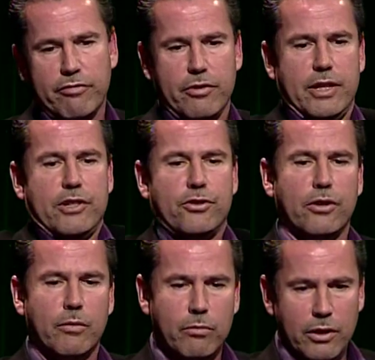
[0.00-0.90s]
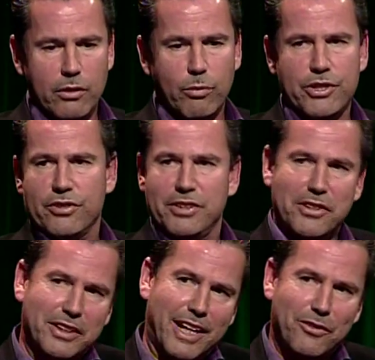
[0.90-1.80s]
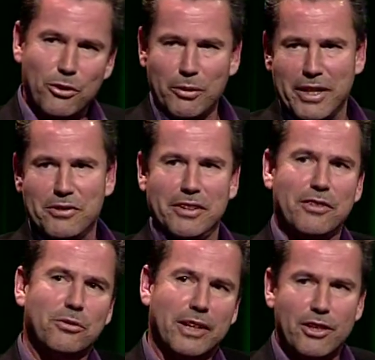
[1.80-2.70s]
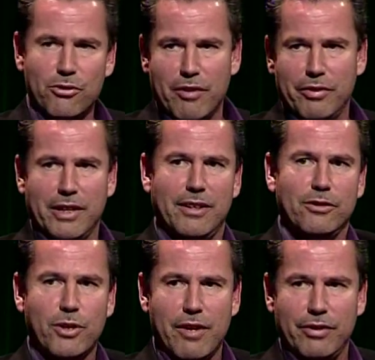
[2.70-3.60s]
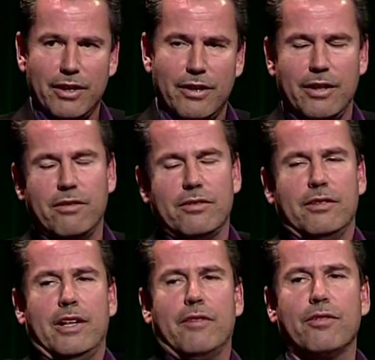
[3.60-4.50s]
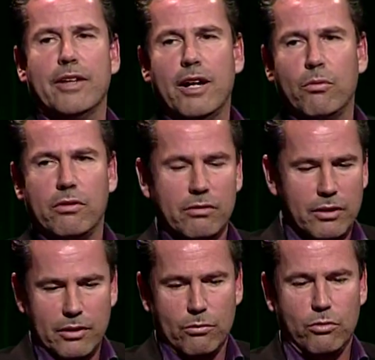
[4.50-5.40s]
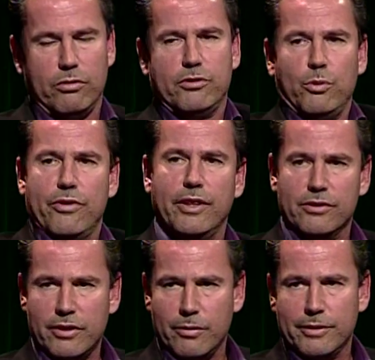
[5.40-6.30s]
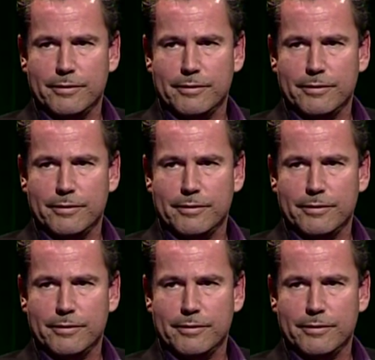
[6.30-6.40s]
for the interim, we just need to get 2 lanes in so we can get traffic in and out, and after that, we'll smooth things out.